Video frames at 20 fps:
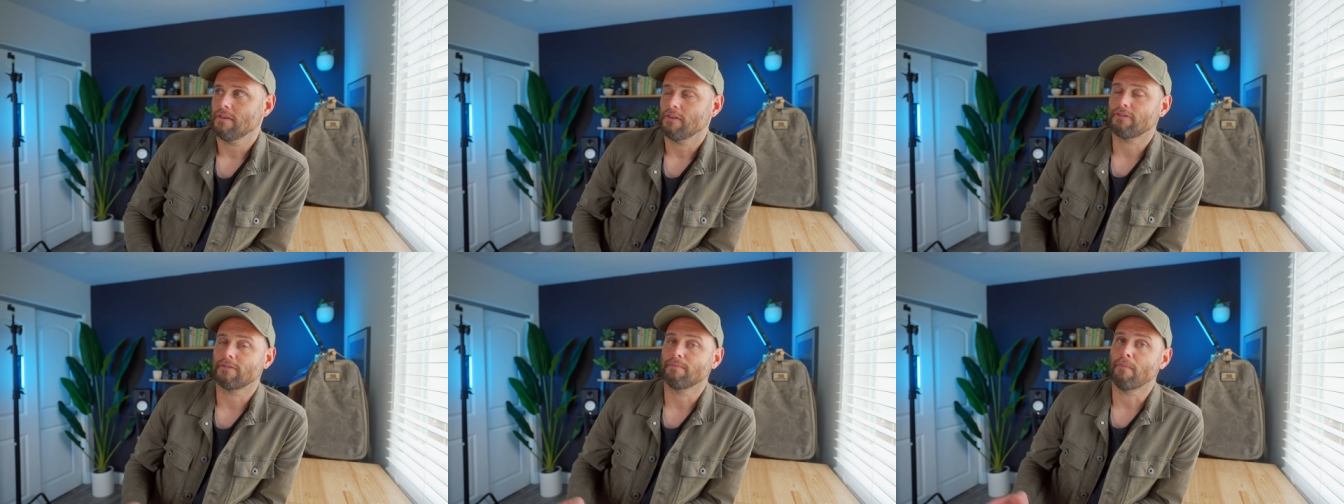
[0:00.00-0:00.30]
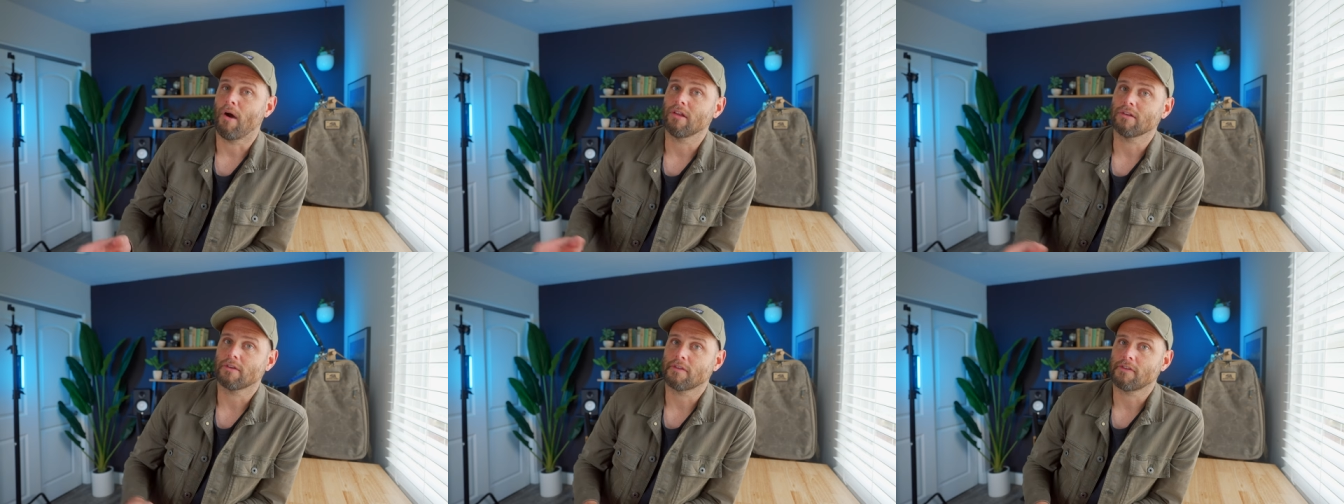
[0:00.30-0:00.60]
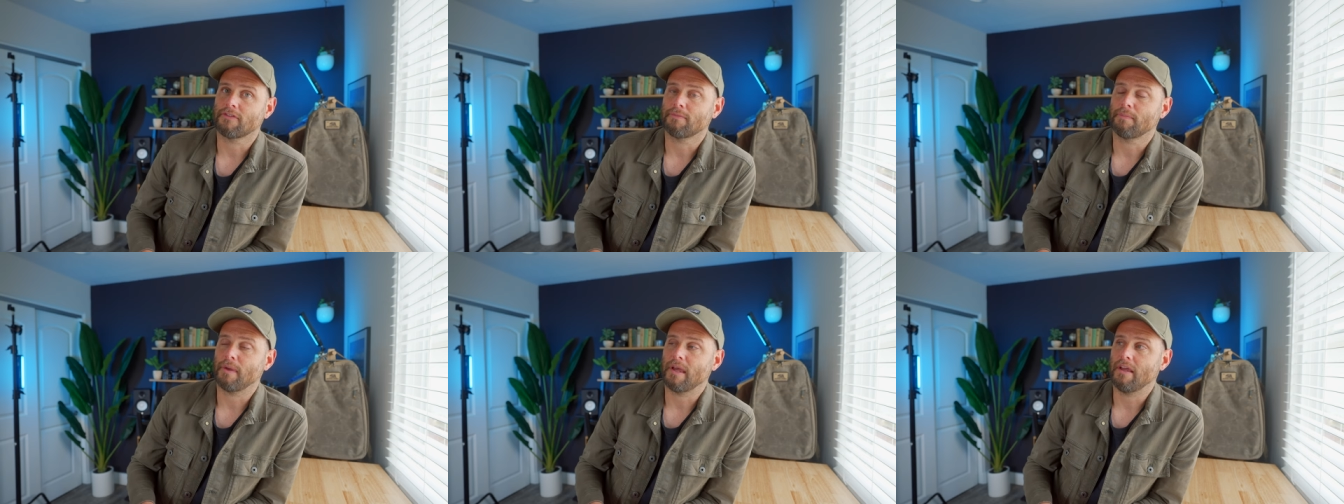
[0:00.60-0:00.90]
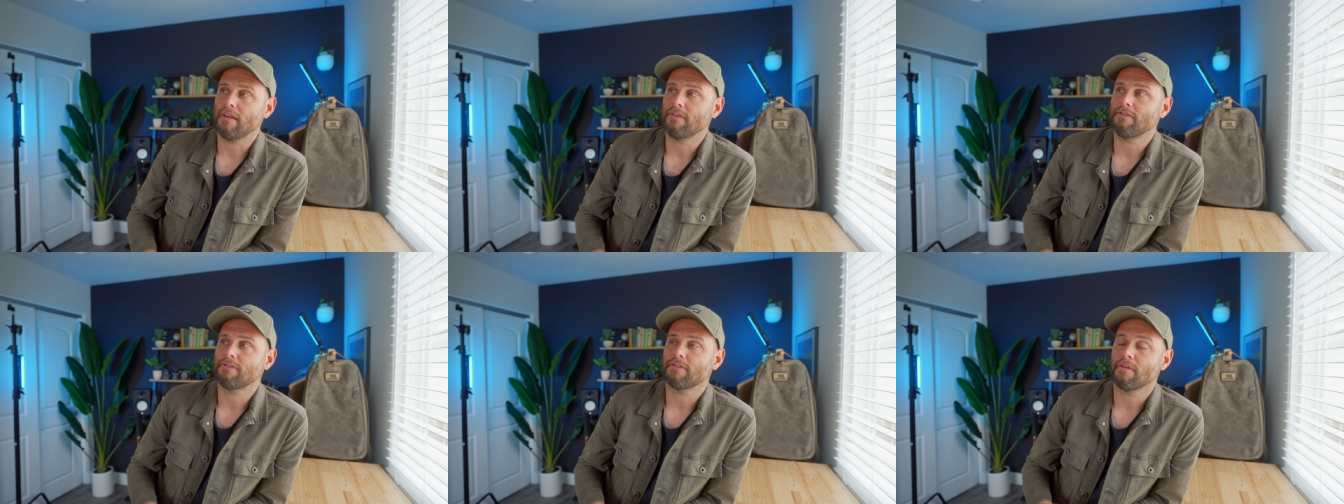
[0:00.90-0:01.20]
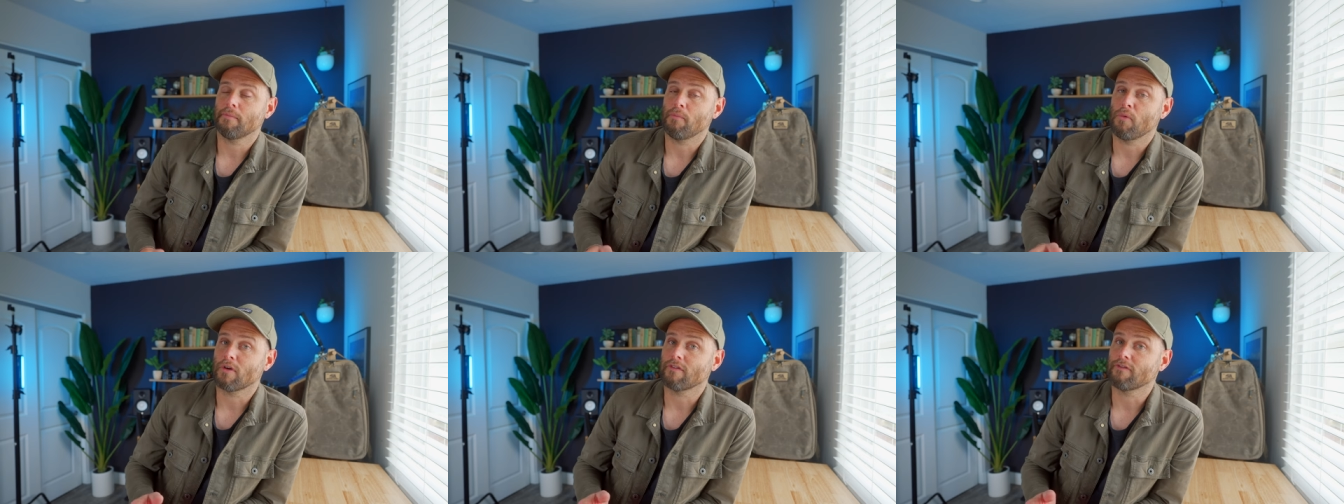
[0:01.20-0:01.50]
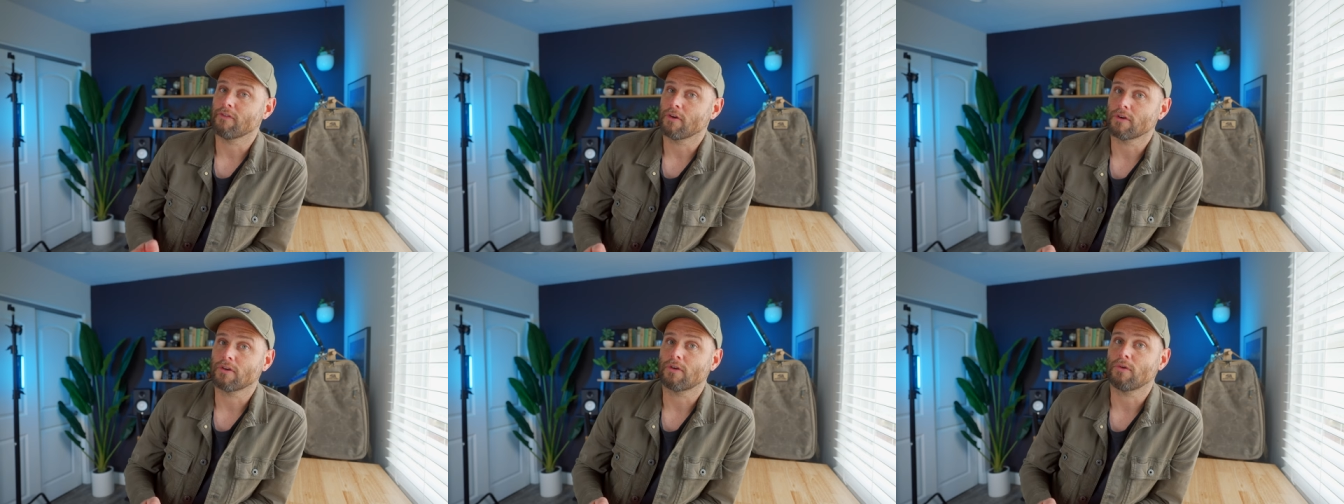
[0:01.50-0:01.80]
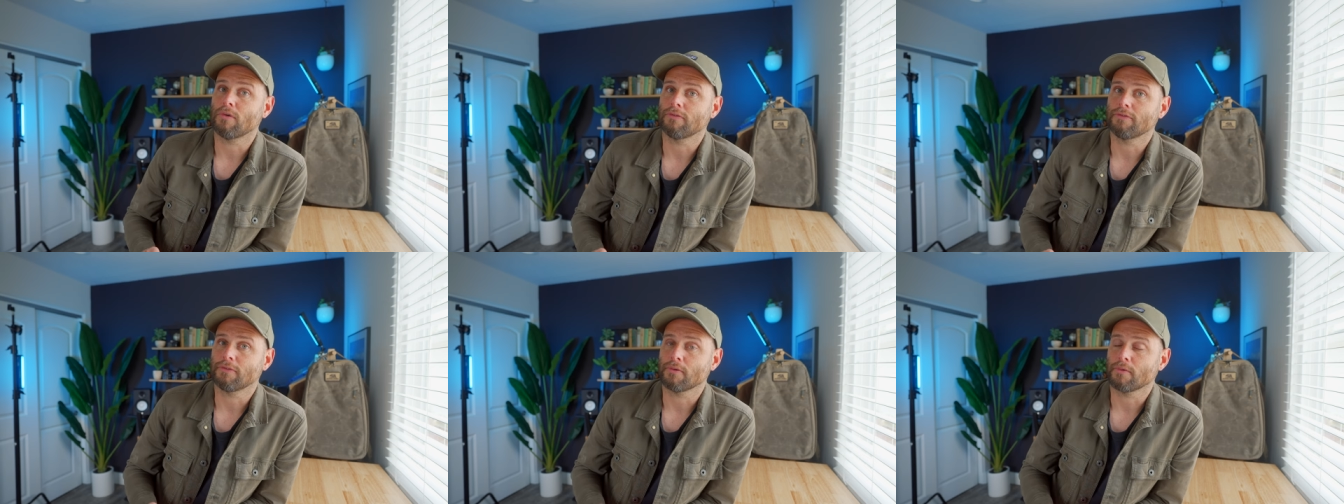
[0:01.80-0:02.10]
The smaller the space, the more
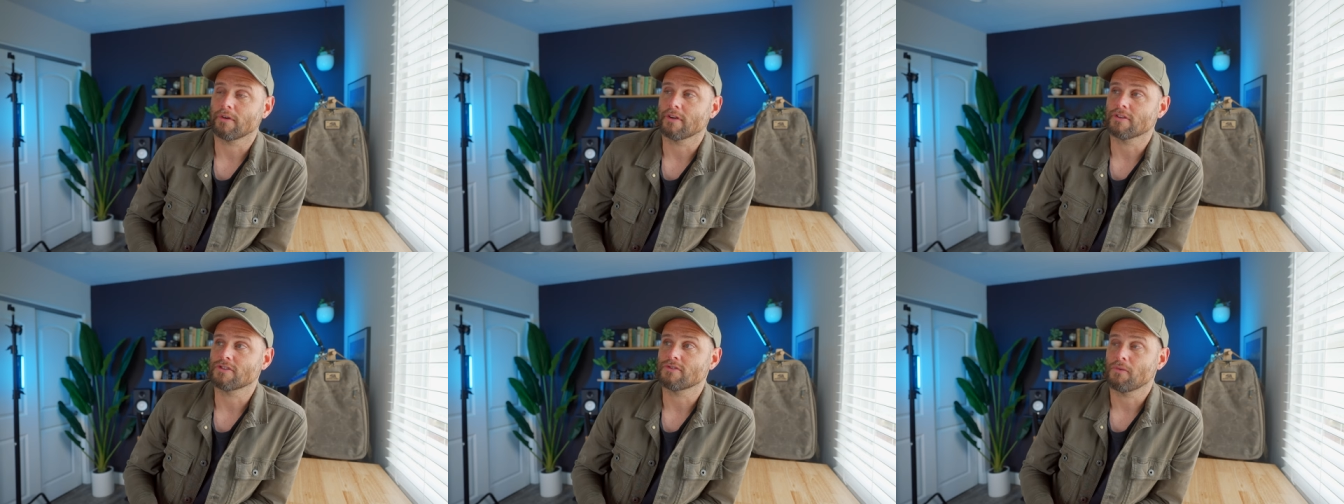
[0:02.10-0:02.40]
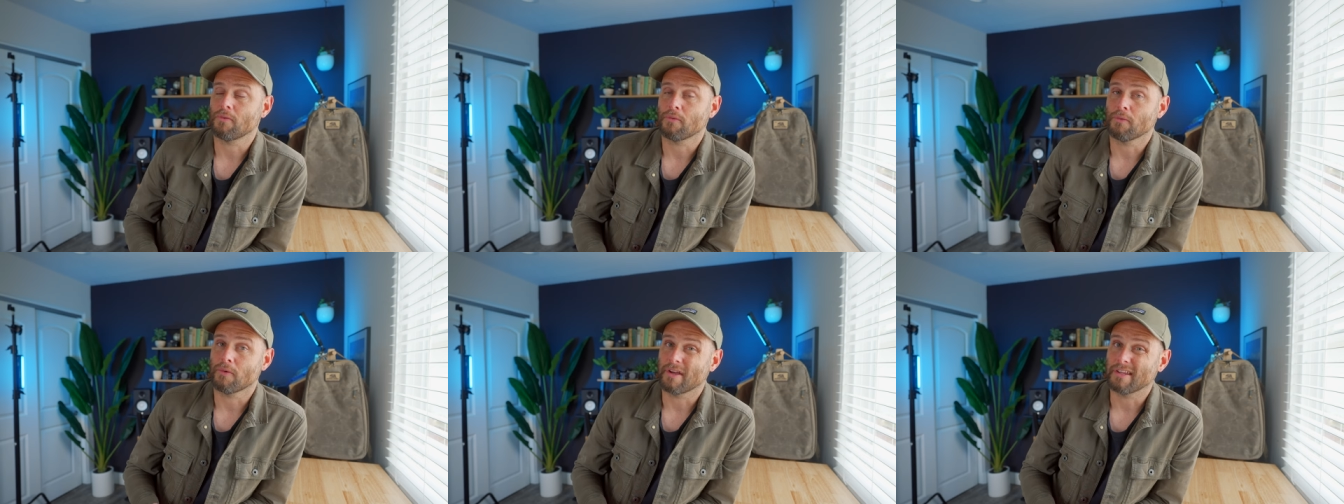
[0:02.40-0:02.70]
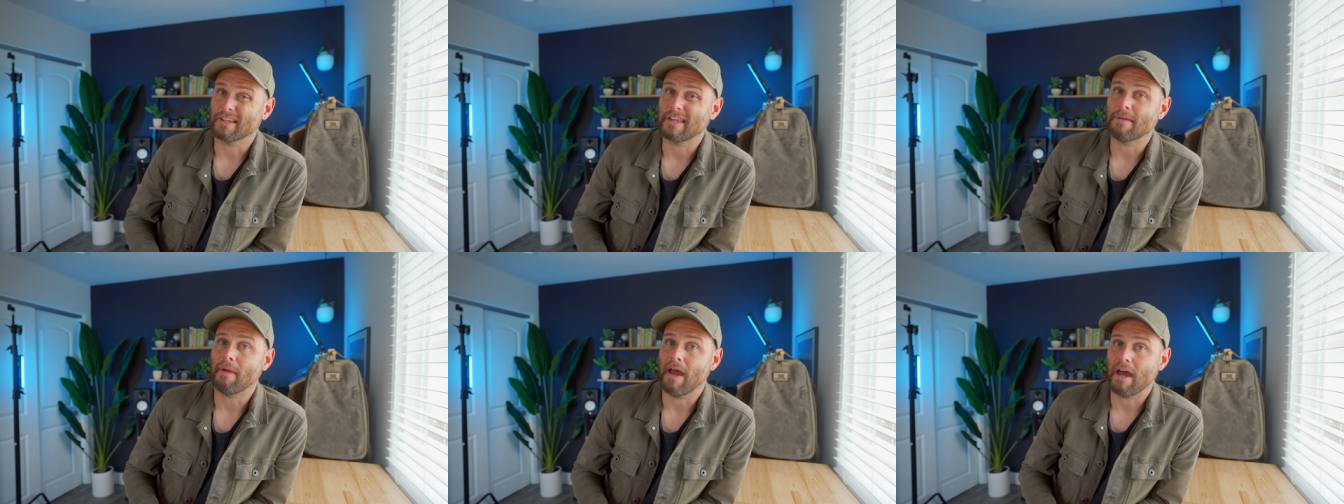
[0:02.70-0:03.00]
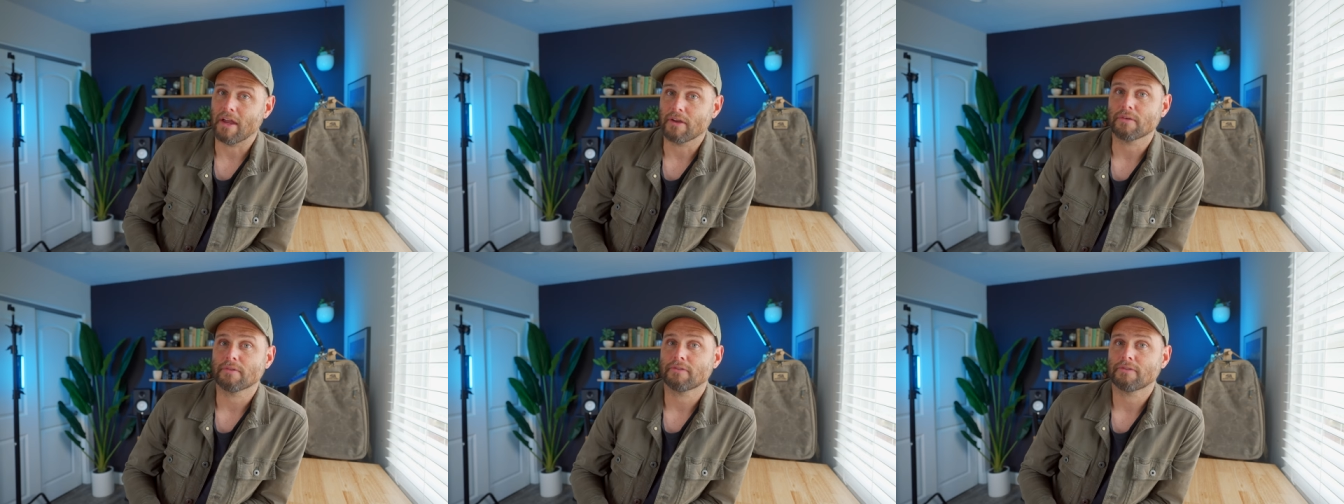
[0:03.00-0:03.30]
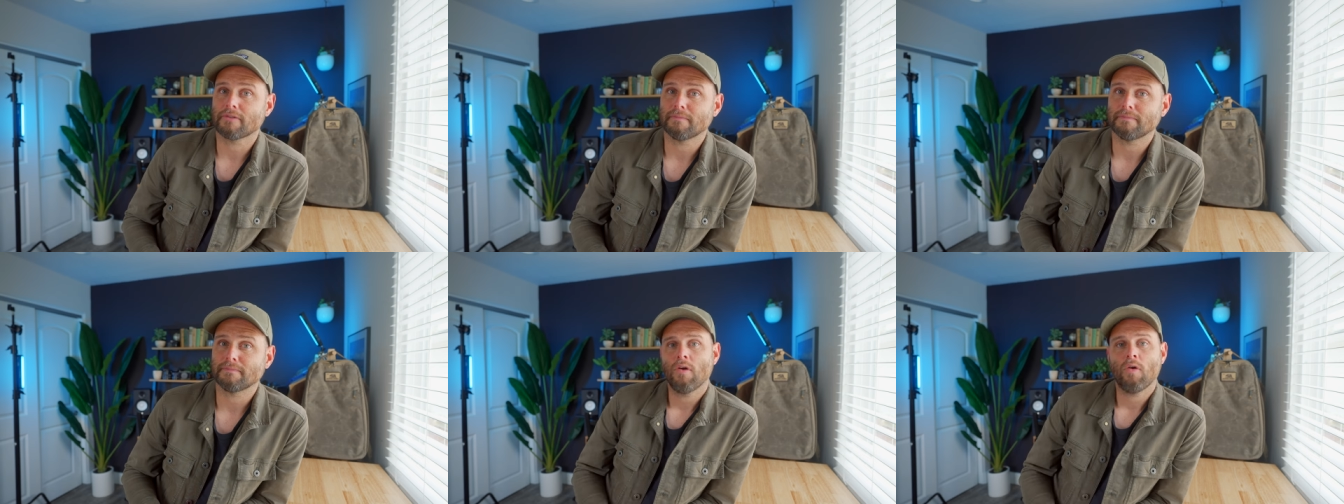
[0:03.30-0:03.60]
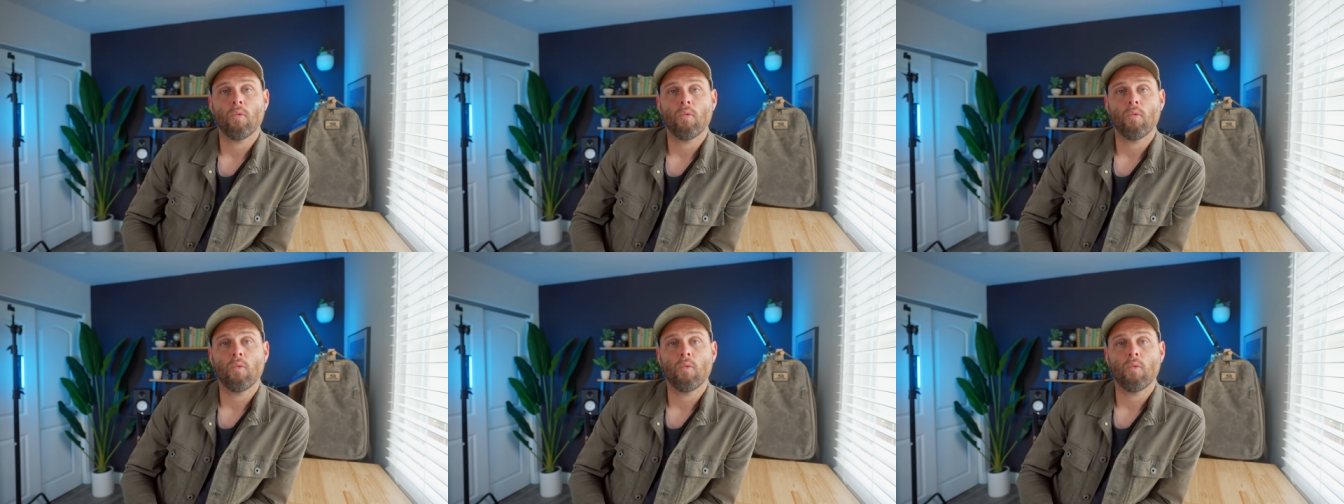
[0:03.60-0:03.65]
vertical storage really matters.